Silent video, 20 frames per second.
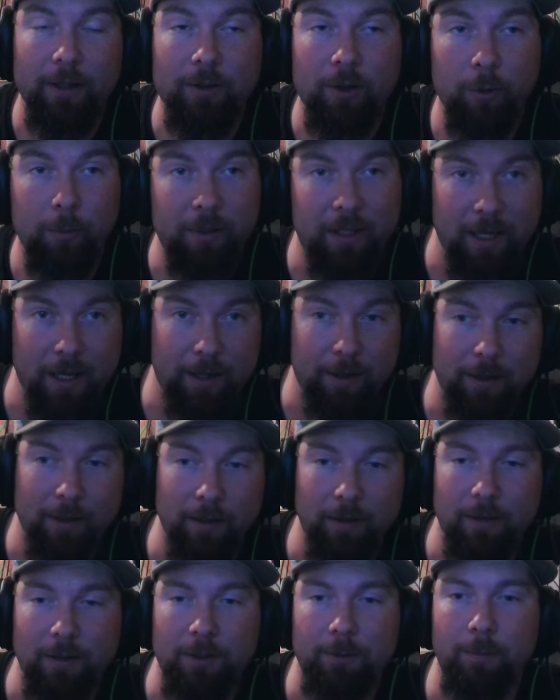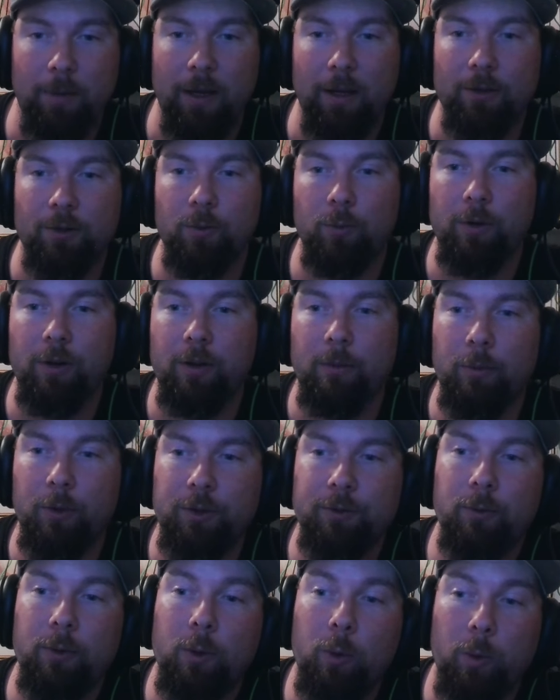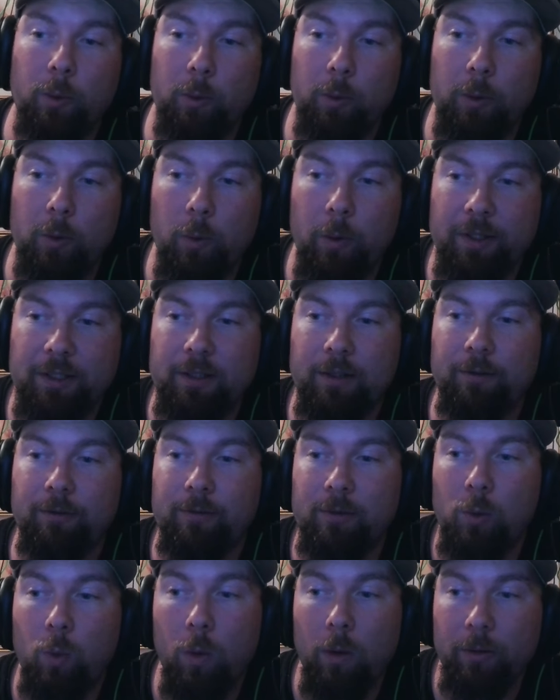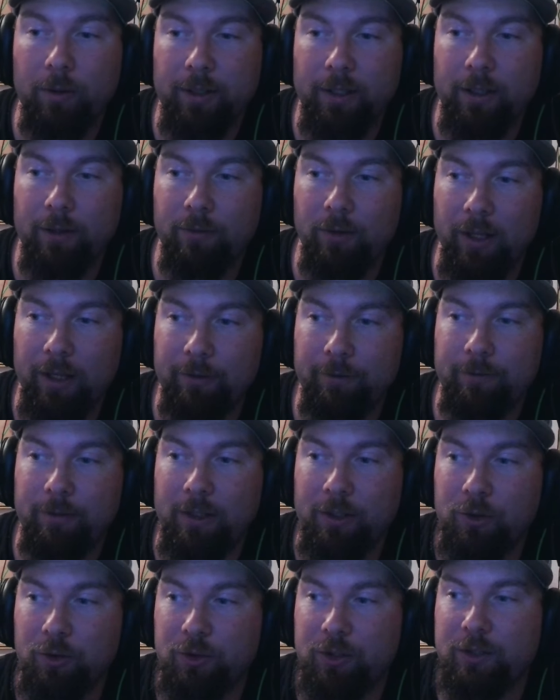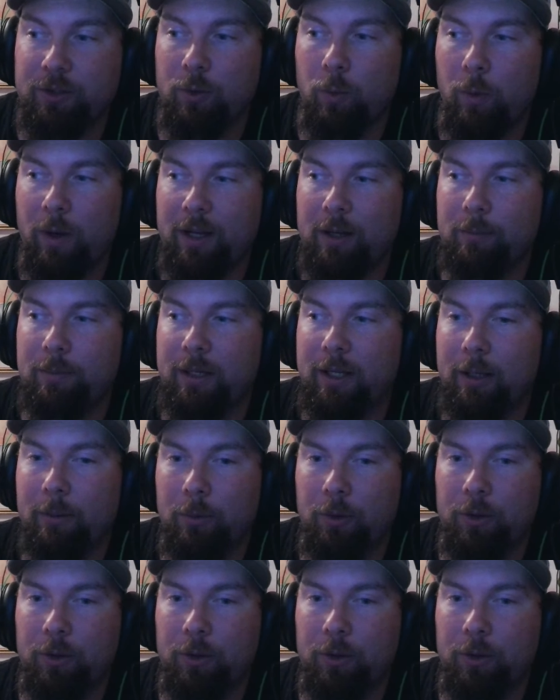they'll be adding in this patch. One of the most frequently requested quality of life features is a way to be able to